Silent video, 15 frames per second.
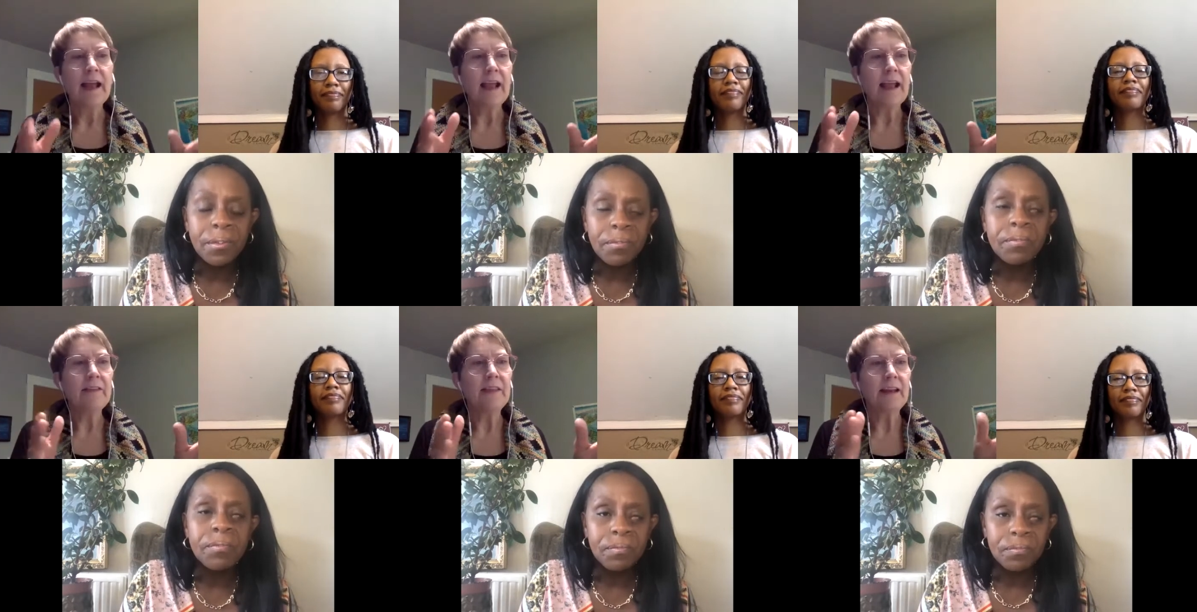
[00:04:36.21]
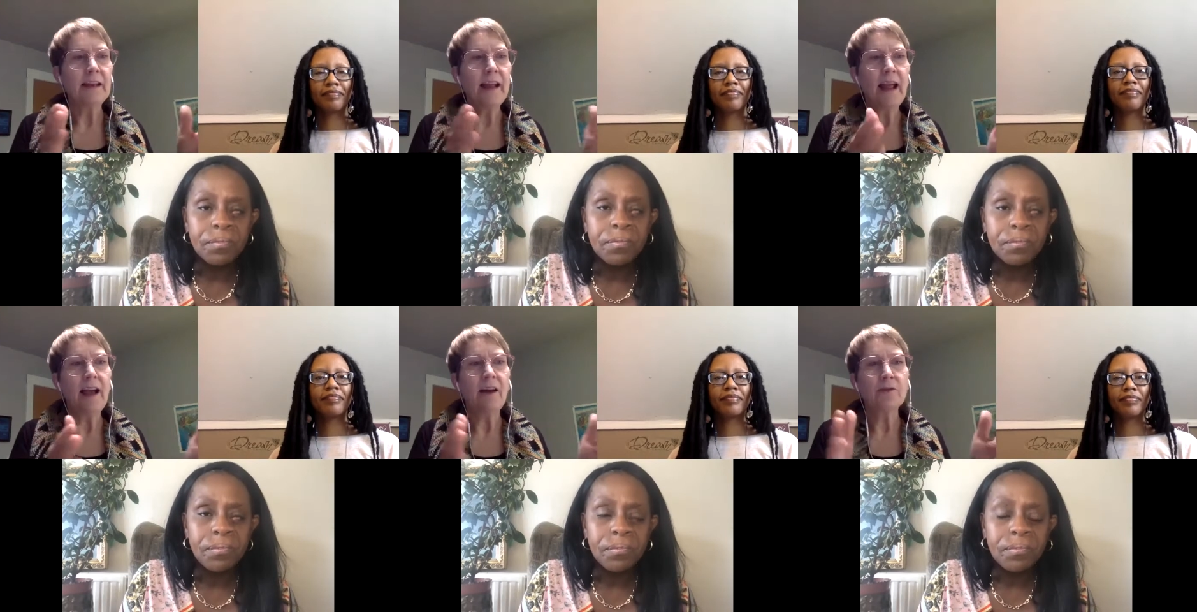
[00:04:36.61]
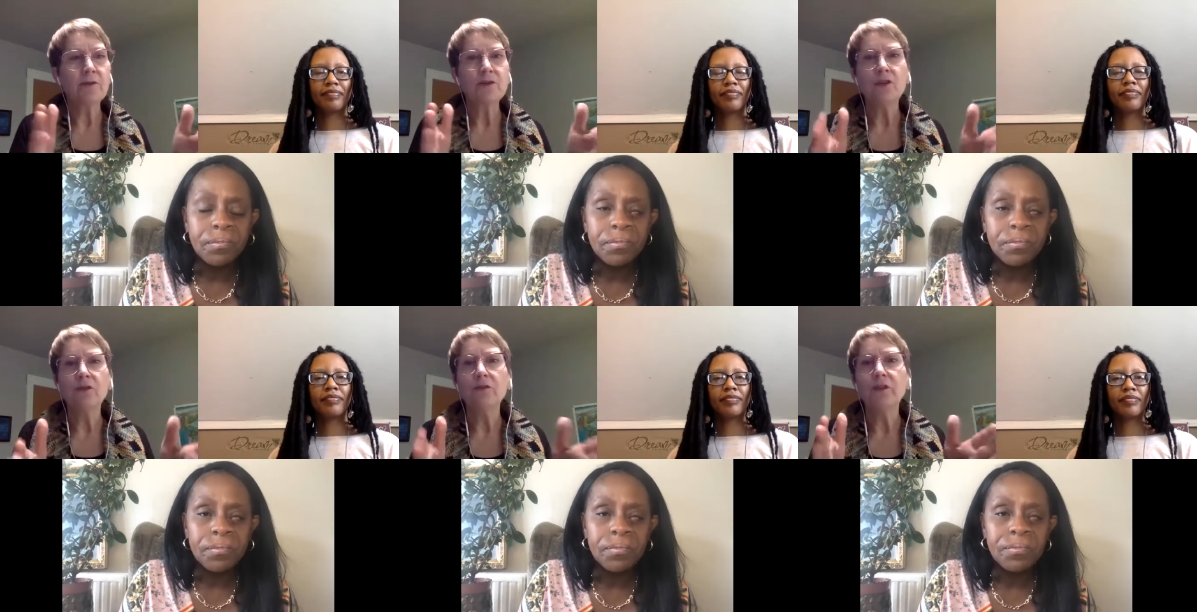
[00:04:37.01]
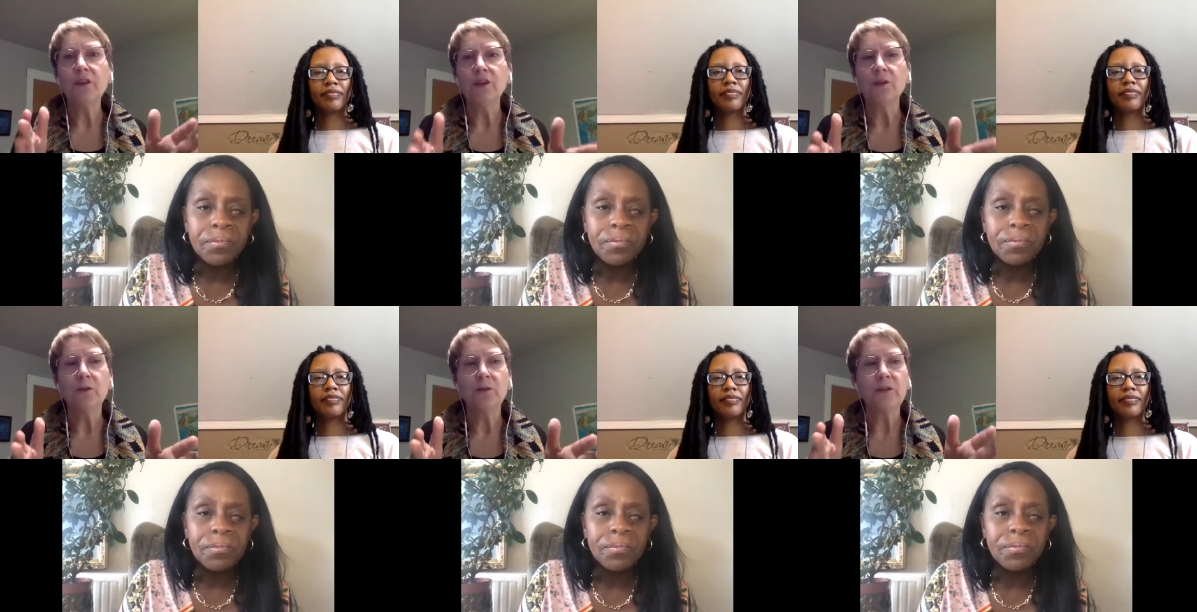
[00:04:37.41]
Speaker 1: and then how you've
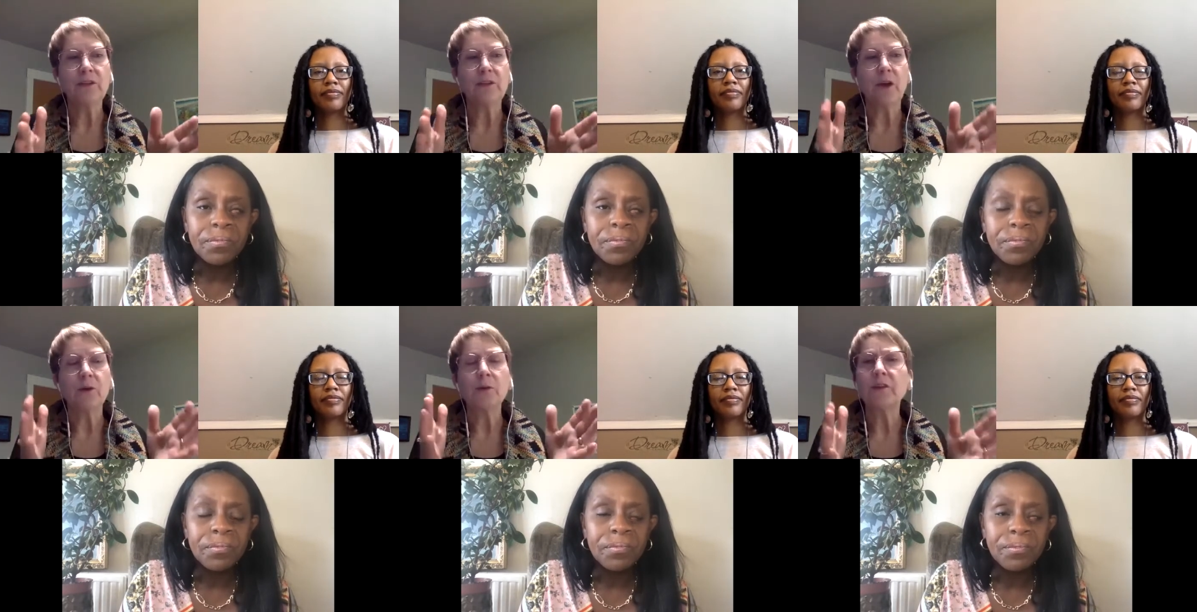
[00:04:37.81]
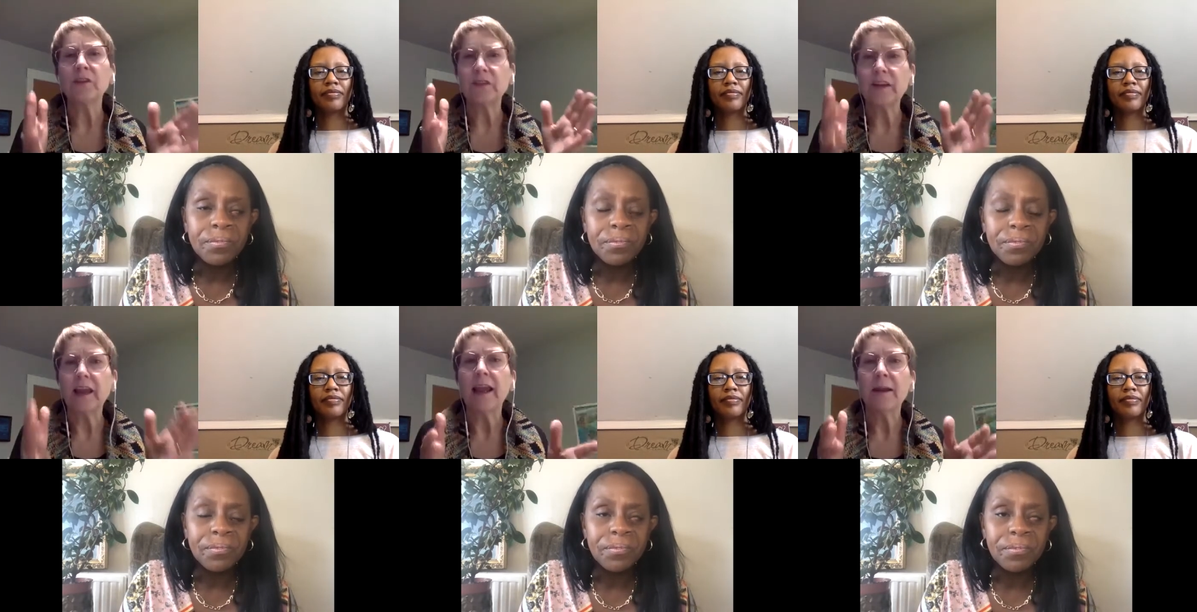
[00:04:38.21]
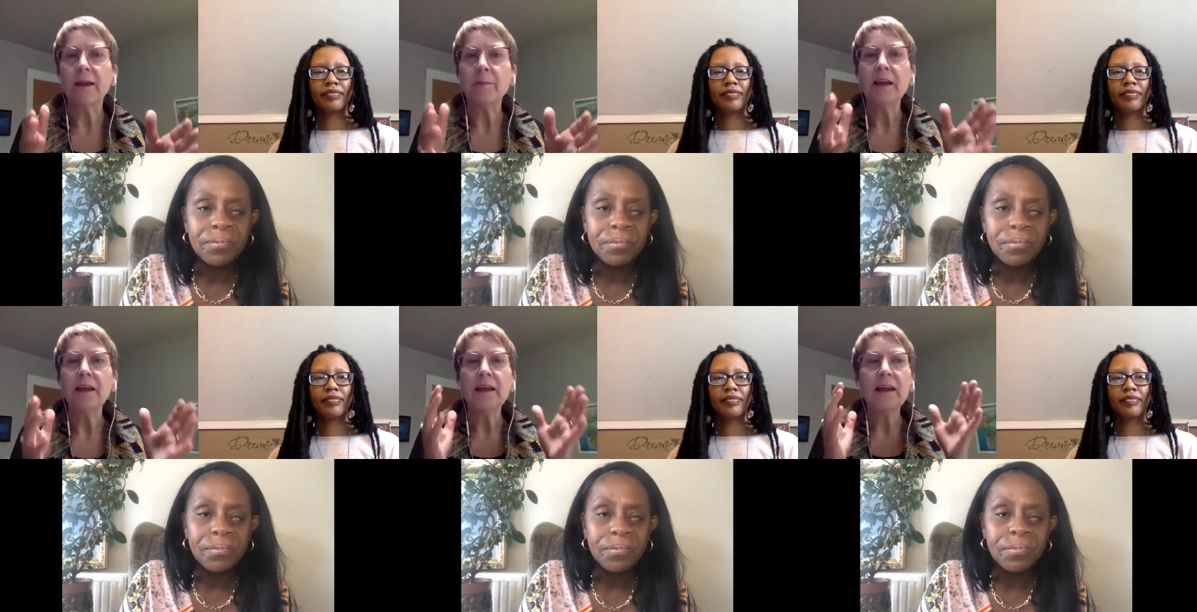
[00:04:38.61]
used those same